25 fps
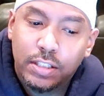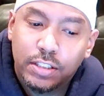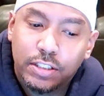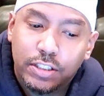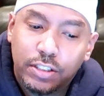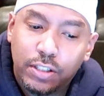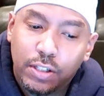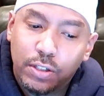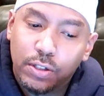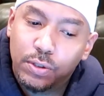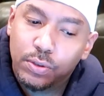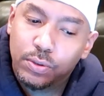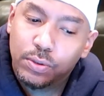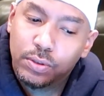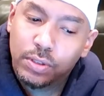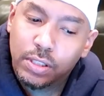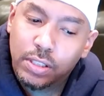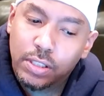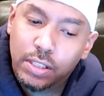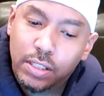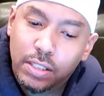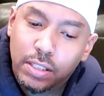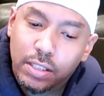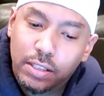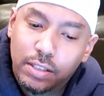
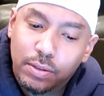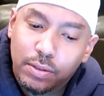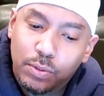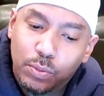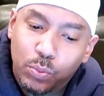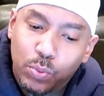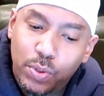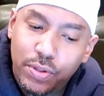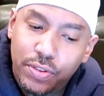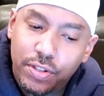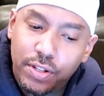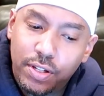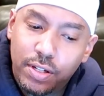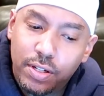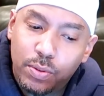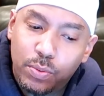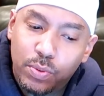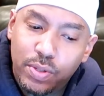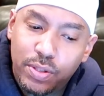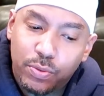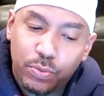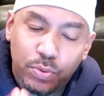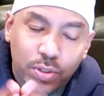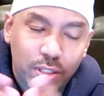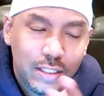So with
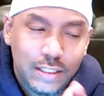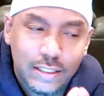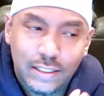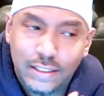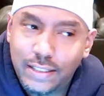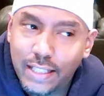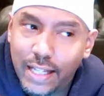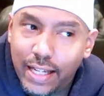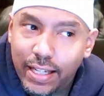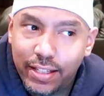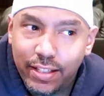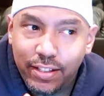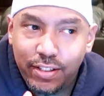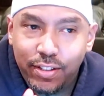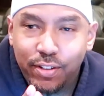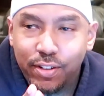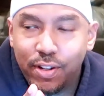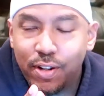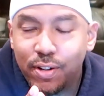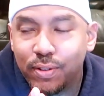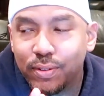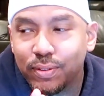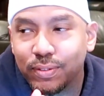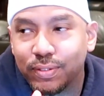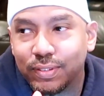real estate, you
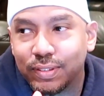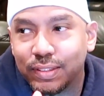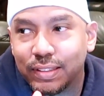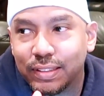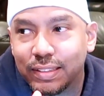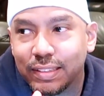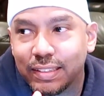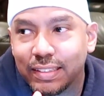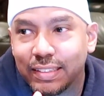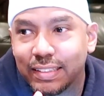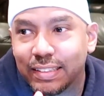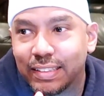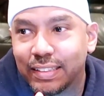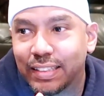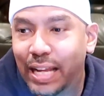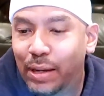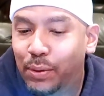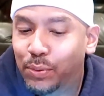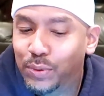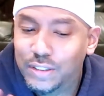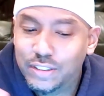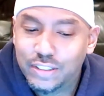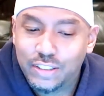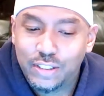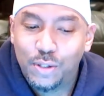don't,
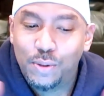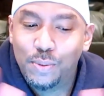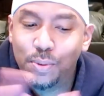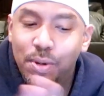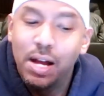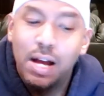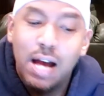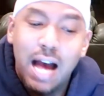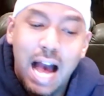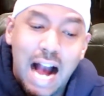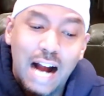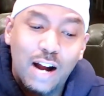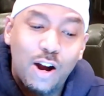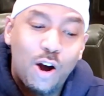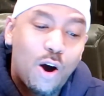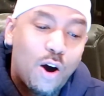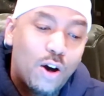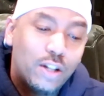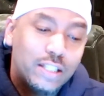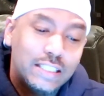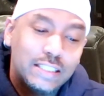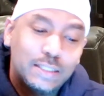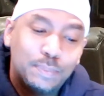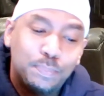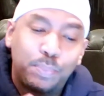so I
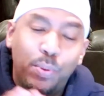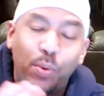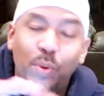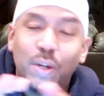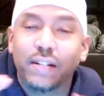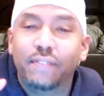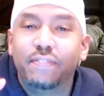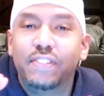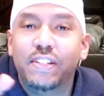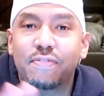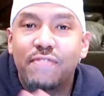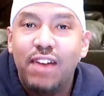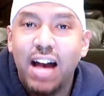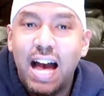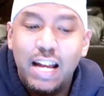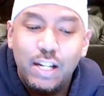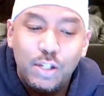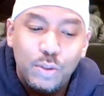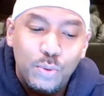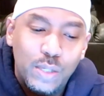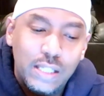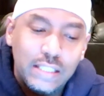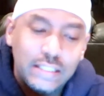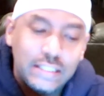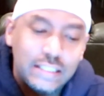call this point of
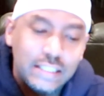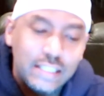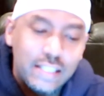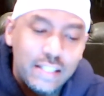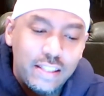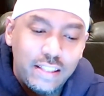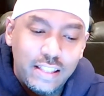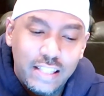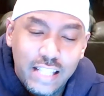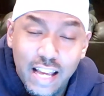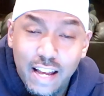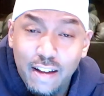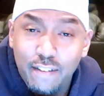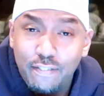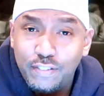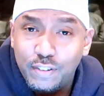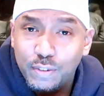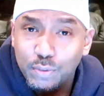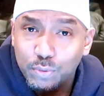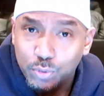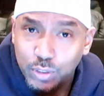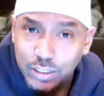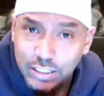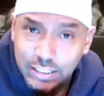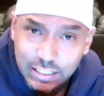evaluation
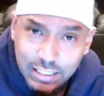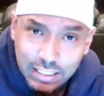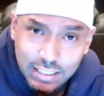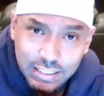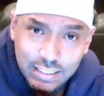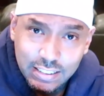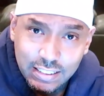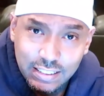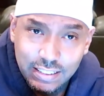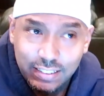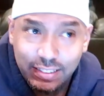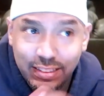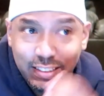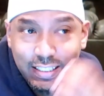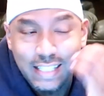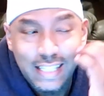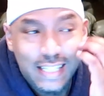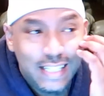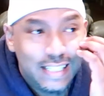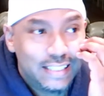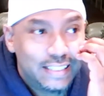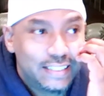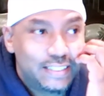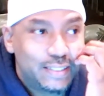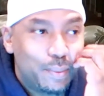theft resistance.
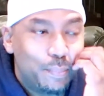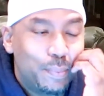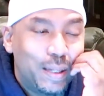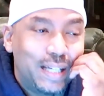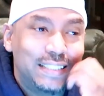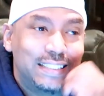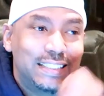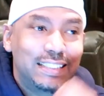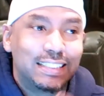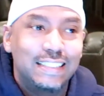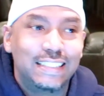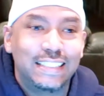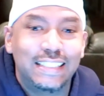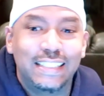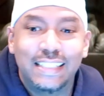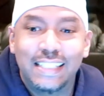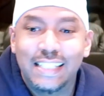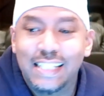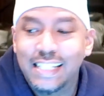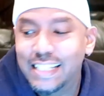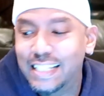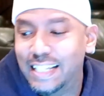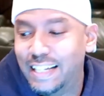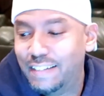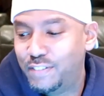So
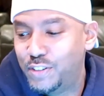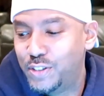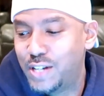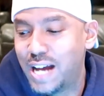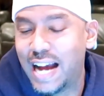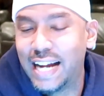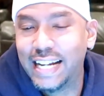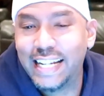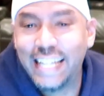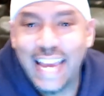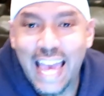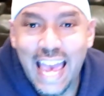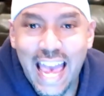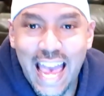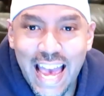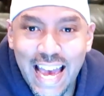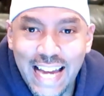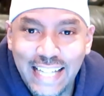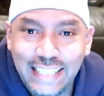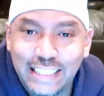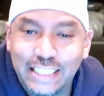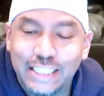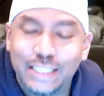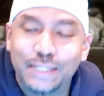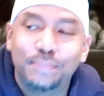basically, if you got
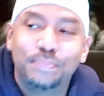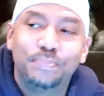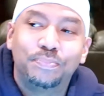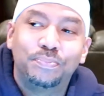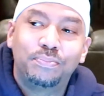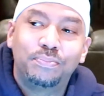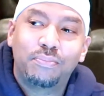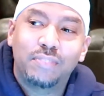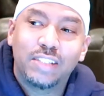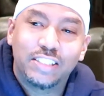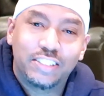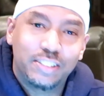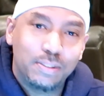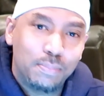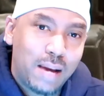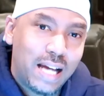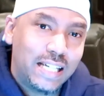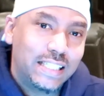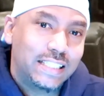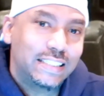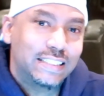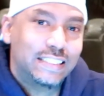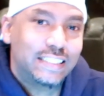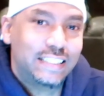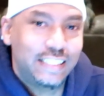cash,
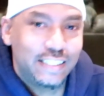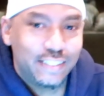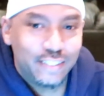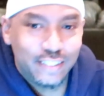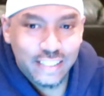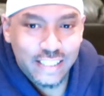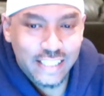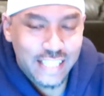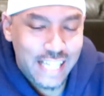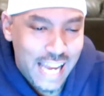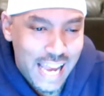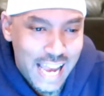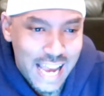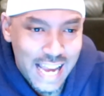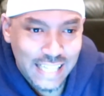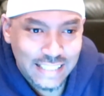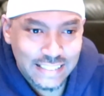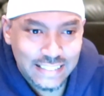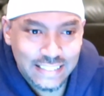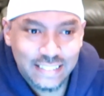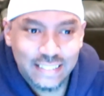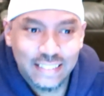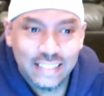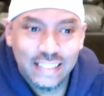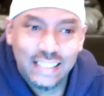somebody could steal your
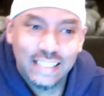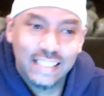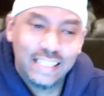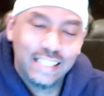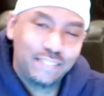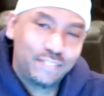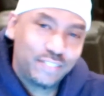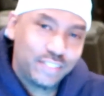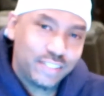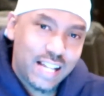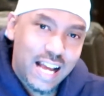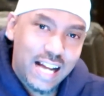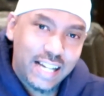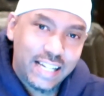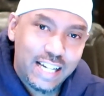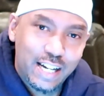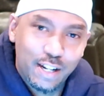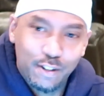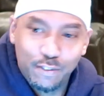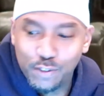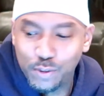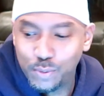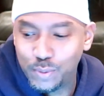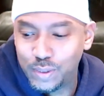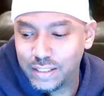cash if you're not
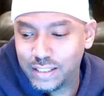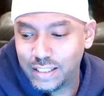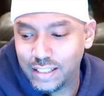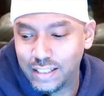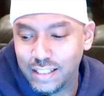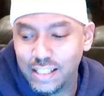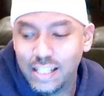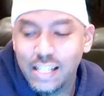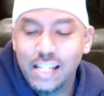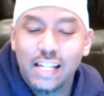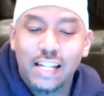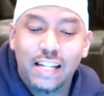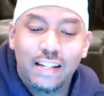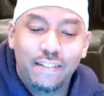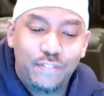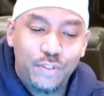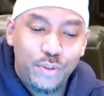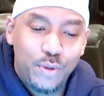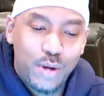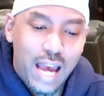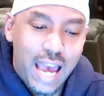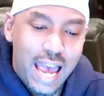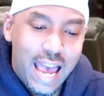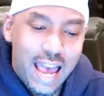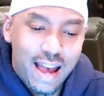careful with it. If
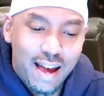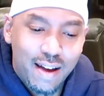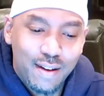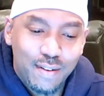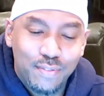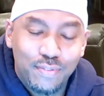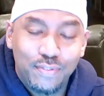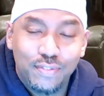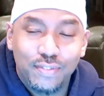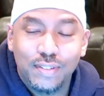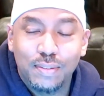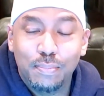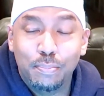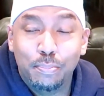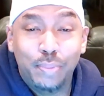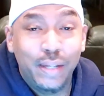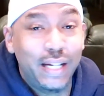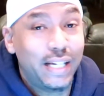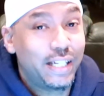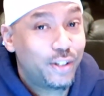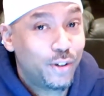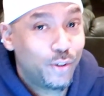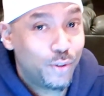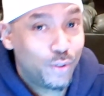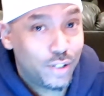you have
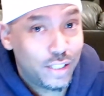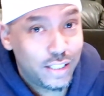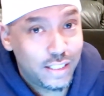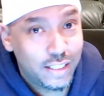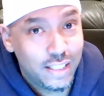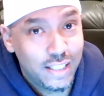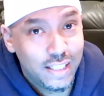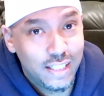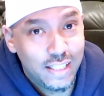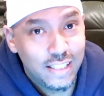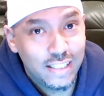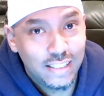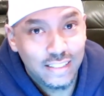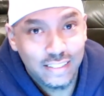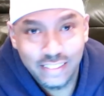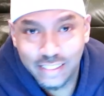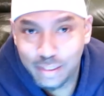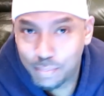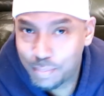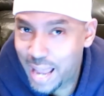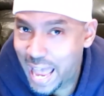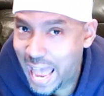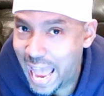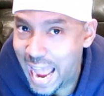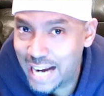Bitcoin,
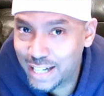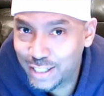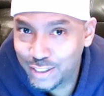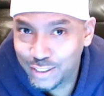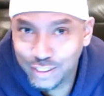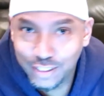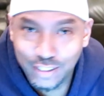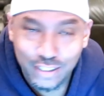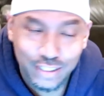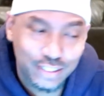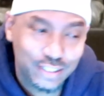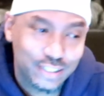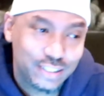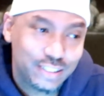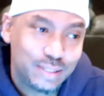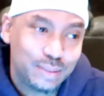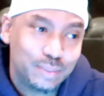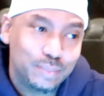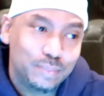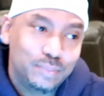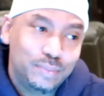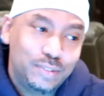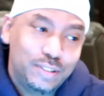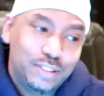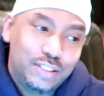some hackers or
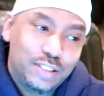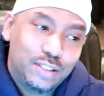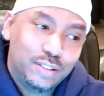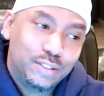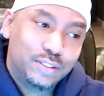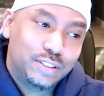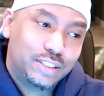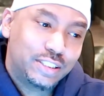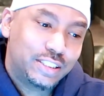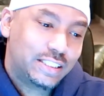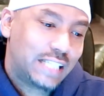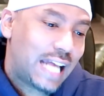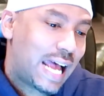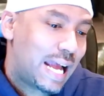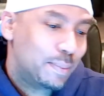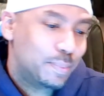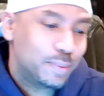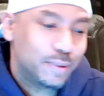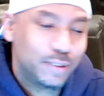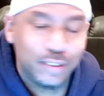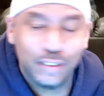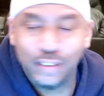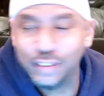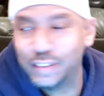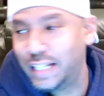some,
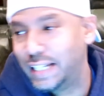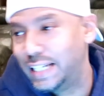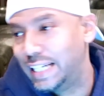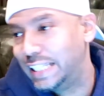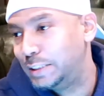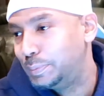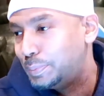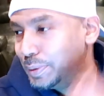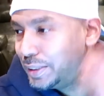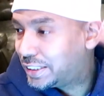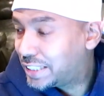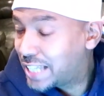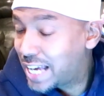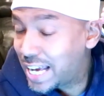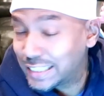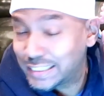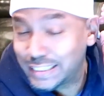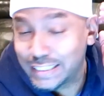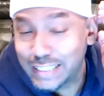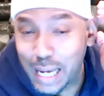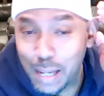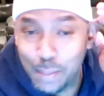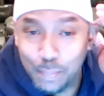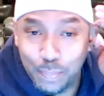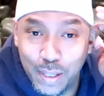cyber
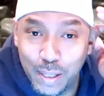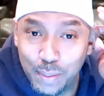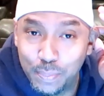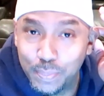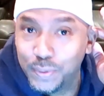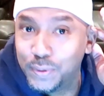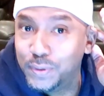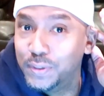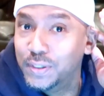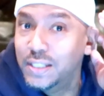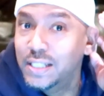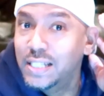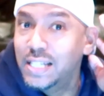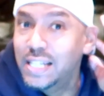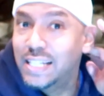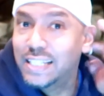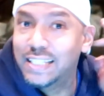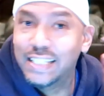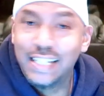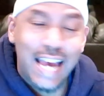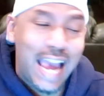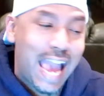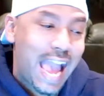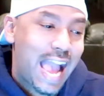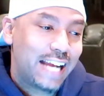espionage type people
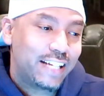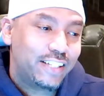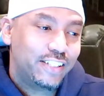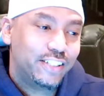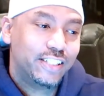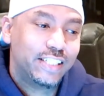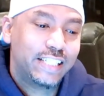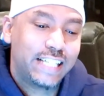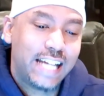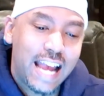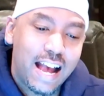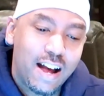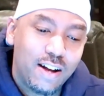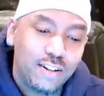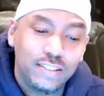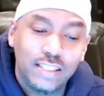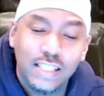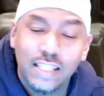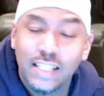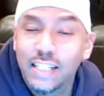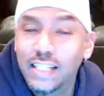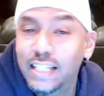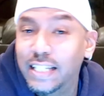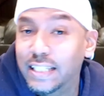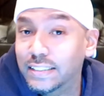could hack your account
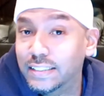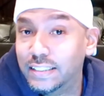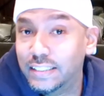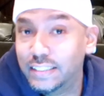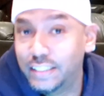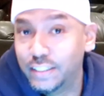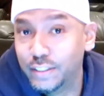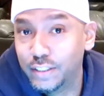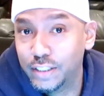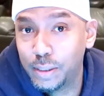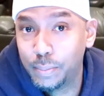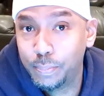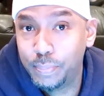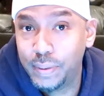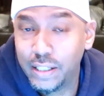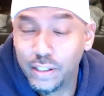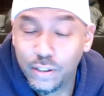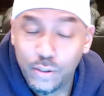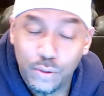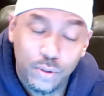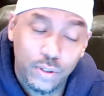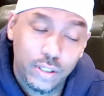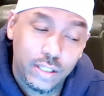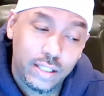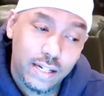and steal your
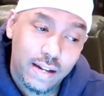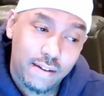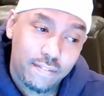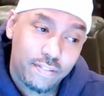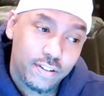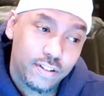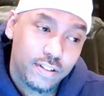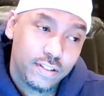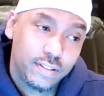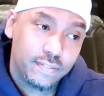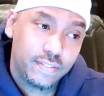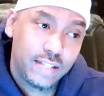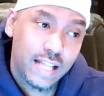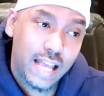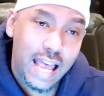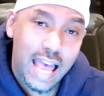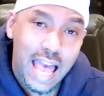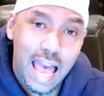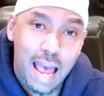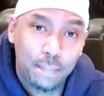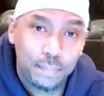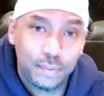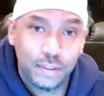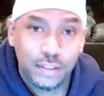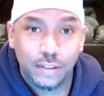Bitcoin. And I've heard of that
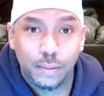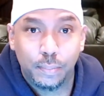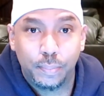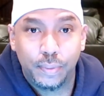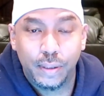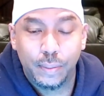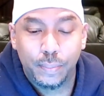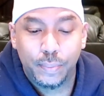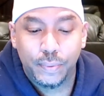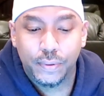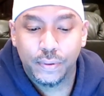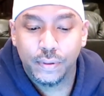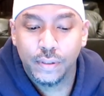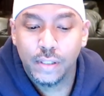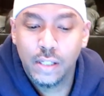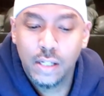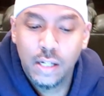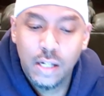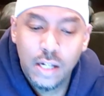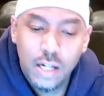happening to people.